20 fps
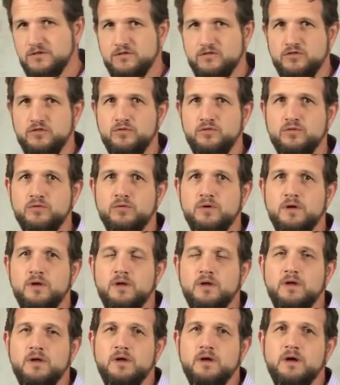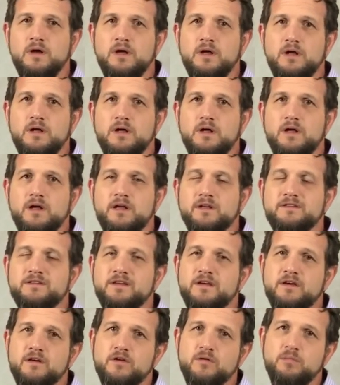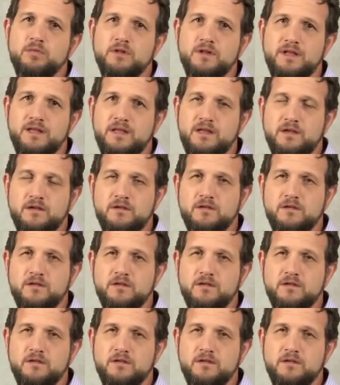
to a terrible end.